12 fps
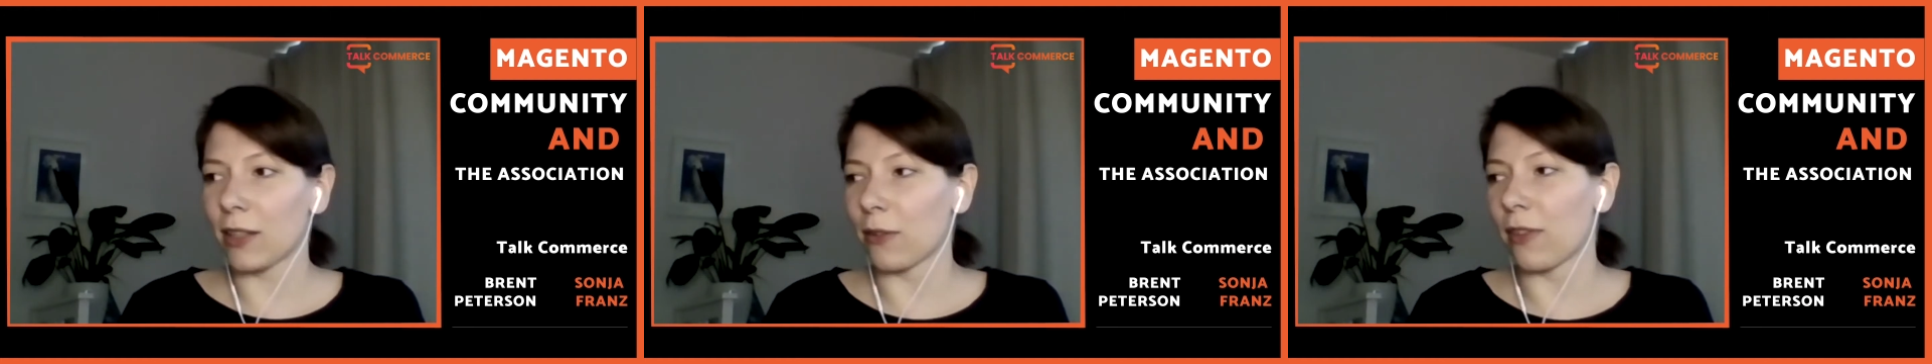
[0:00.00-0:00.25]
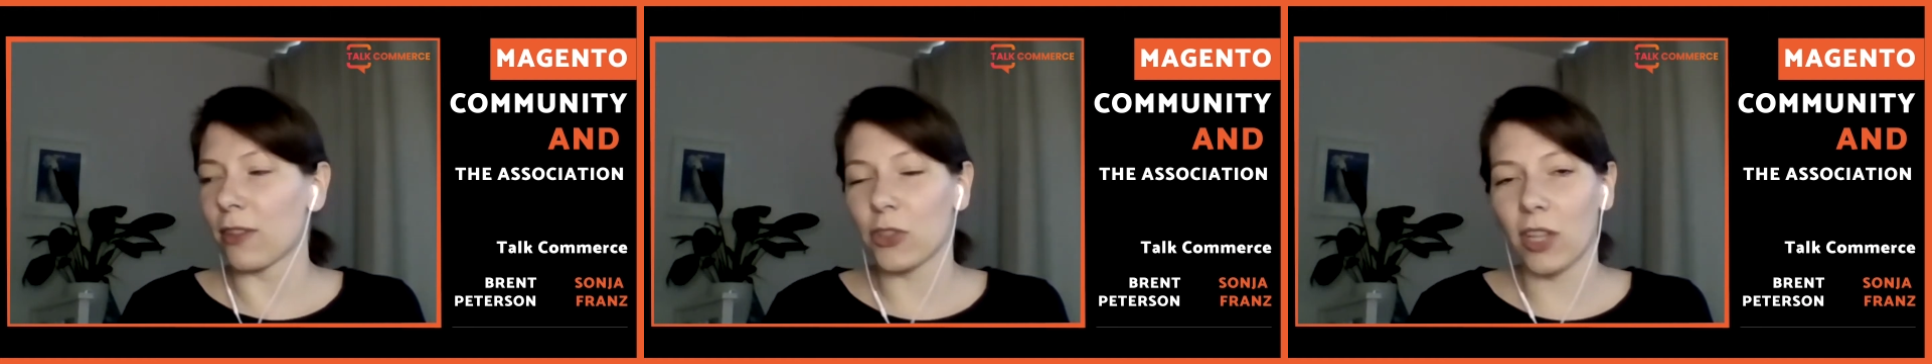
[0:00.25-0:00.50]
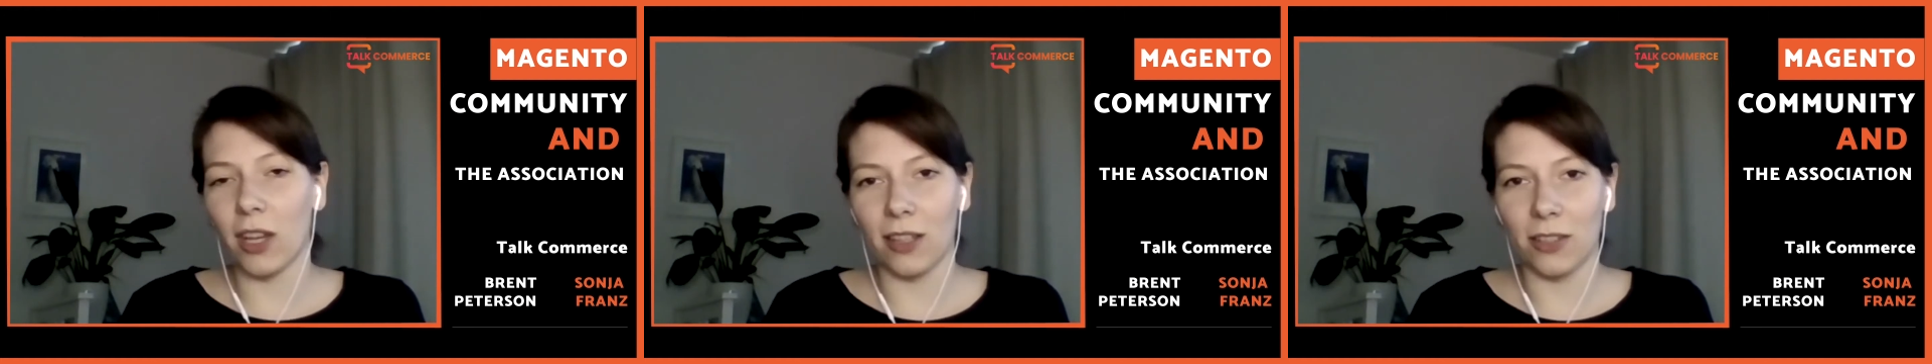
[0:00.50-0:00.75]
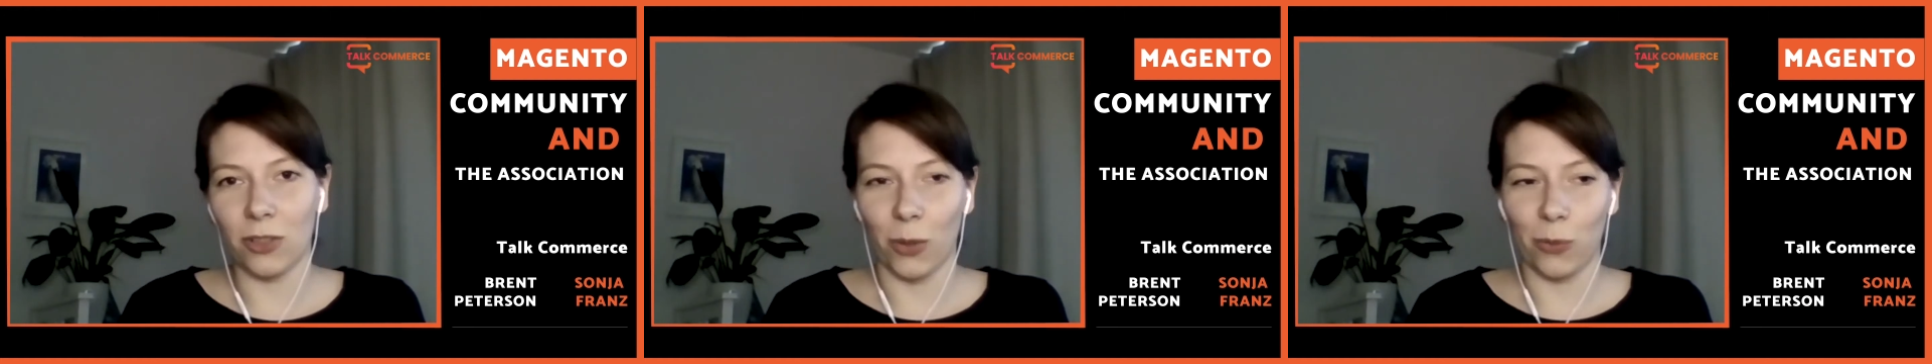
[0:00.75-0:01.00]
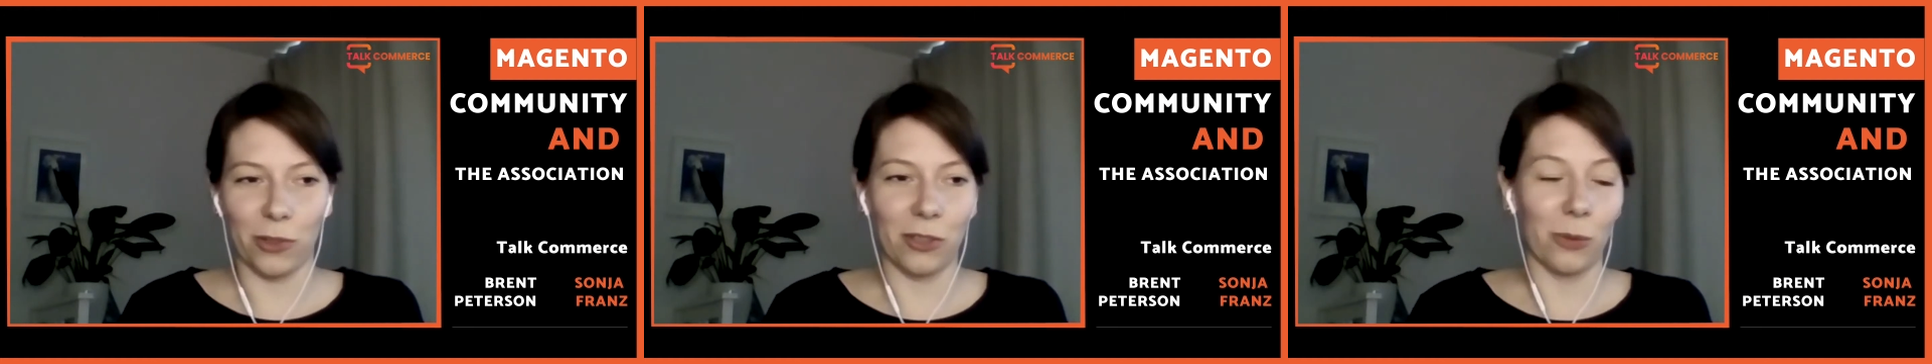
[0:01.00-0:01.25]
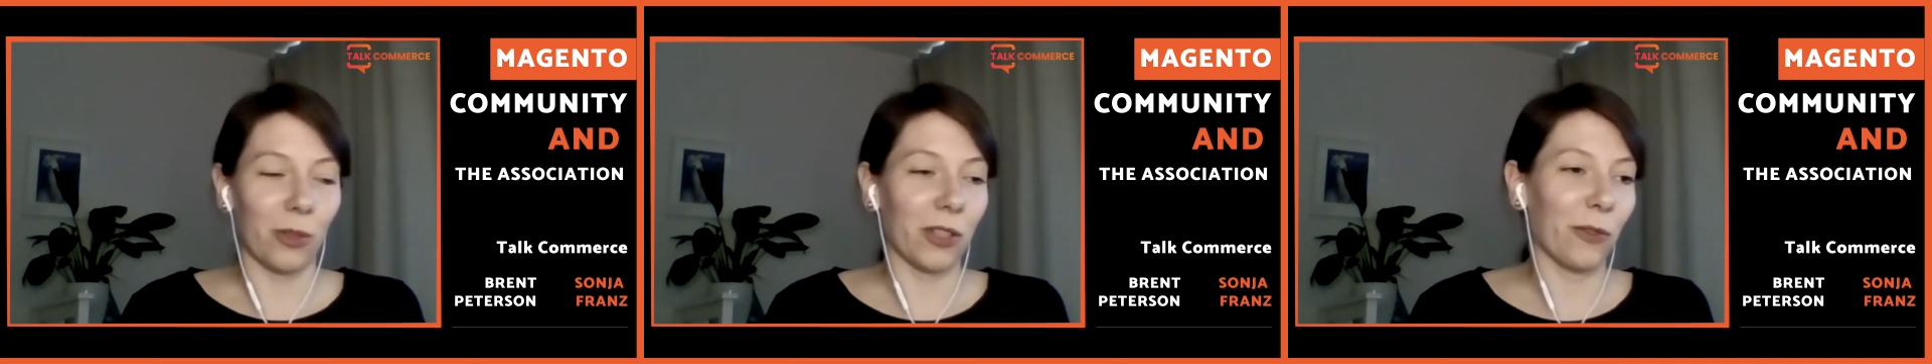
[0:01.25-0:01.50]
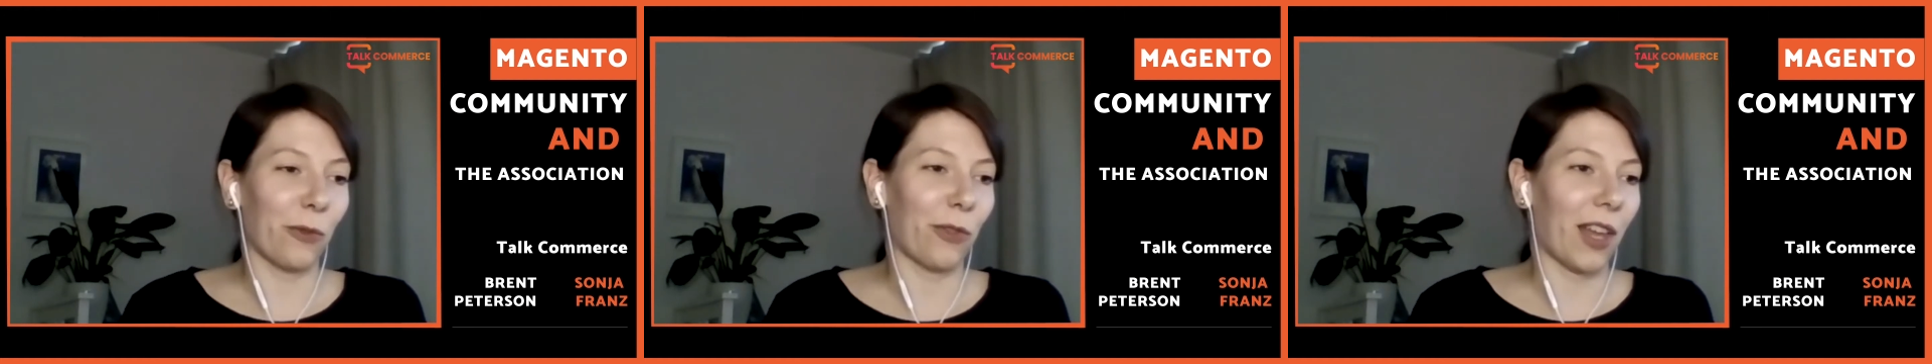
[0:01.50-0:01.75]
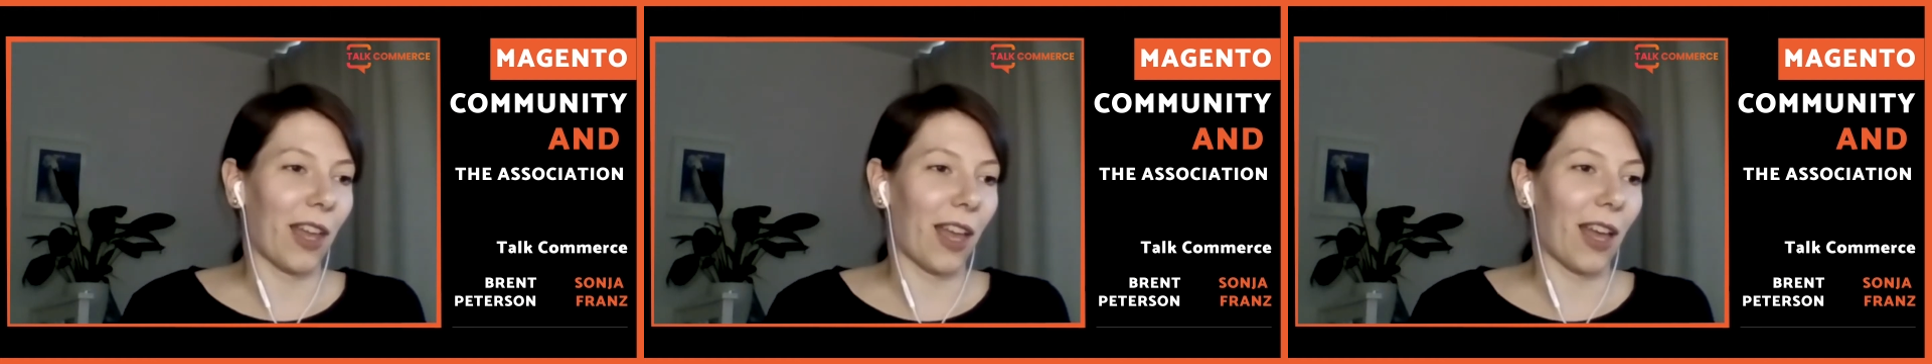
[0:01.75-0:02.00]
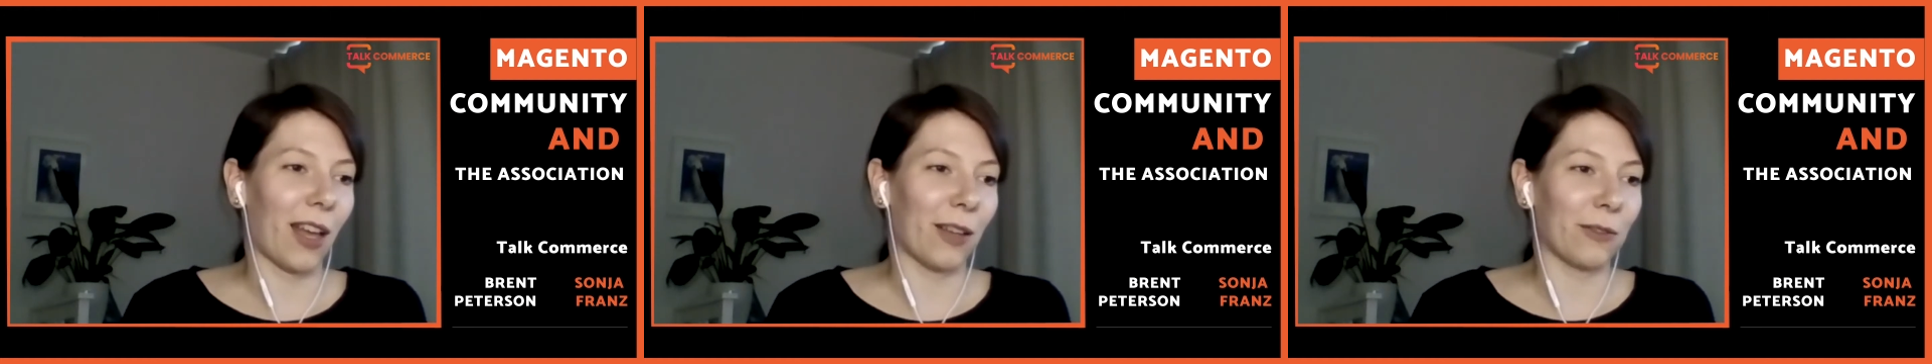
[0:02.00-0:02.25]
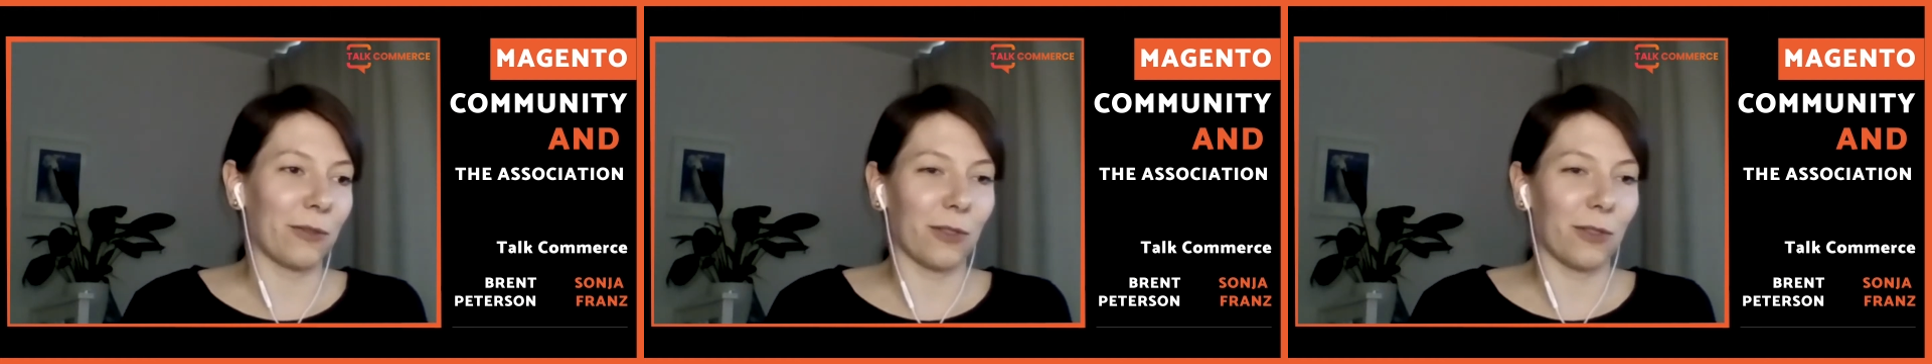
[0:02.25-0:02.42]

if the chair is comfortable, if they have